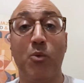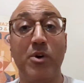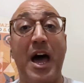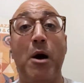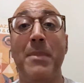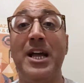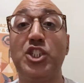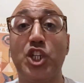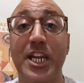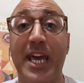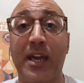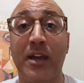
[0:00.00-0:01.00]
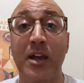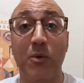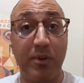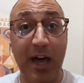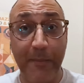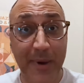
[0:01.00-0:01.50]
Without mentioning
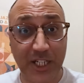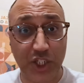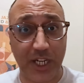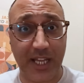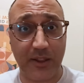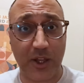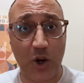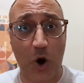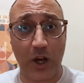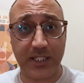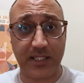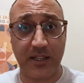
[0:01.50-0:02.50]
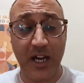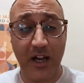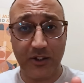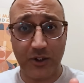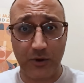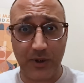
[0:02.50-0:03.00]
the cost
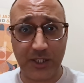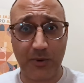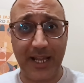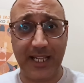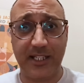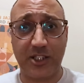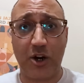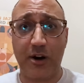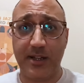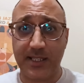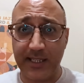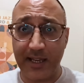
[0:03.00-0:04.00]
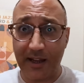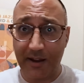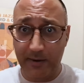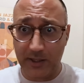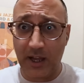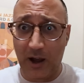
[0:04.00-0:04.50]
to Israeli deterrence
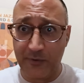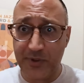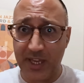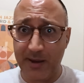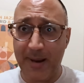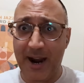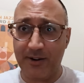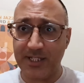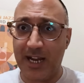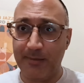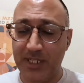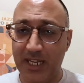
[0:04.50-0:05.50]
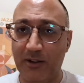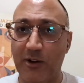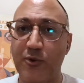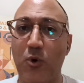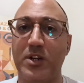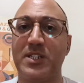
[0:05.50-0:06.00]
of the maritime deal,
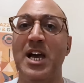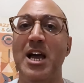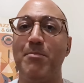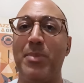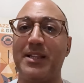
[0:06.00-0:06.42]
of course.